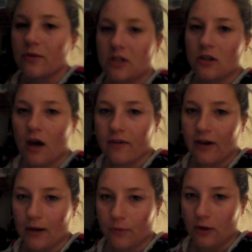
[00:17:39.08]
situation that
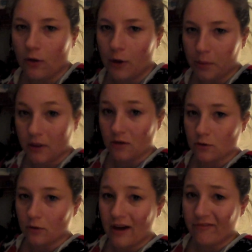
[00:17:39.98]
I've had where you're
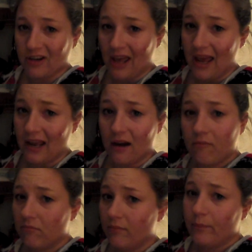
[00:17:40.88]
opening the door every
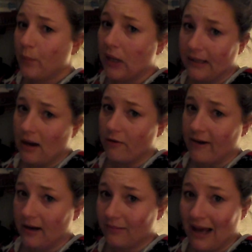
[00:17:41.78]
day, pulling
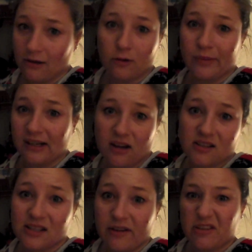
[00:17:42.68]
out a random candle, being
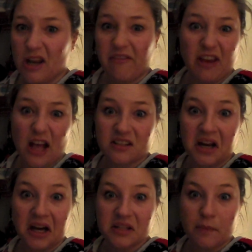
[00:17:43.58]
like, sniff, sniff, yeah,
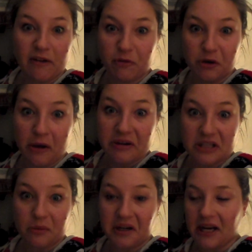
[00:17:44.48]
it's nice, but I've got
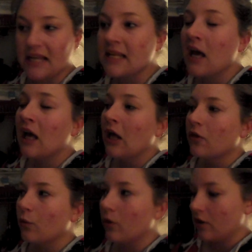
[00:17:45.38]
no idea what it is.
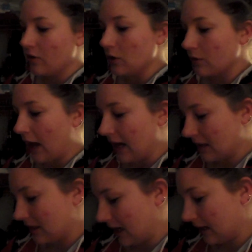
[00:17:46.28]
The one in the UK,
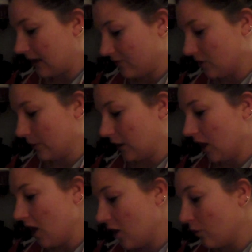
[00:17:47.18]
I think, gives you
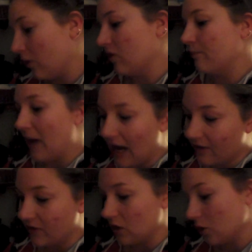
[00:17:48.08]
a clue on the
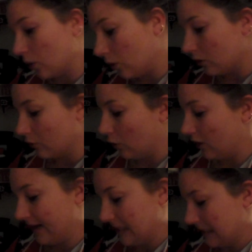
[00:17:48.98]
back of the door
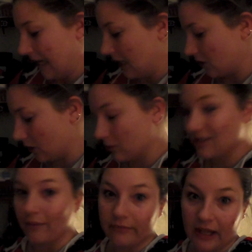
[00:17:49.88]
or an indication
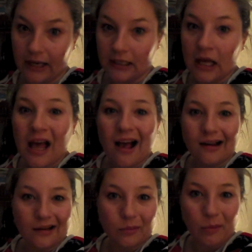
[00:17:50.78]
or something
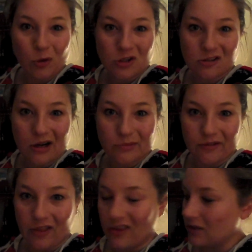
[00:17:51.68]
a little bit more
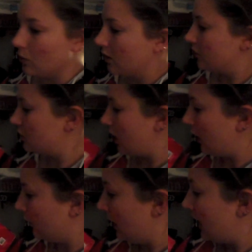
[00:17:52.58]
descriptive than this one.
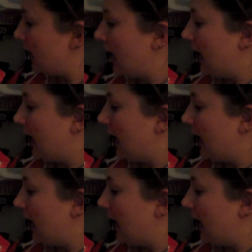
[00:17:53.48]
So,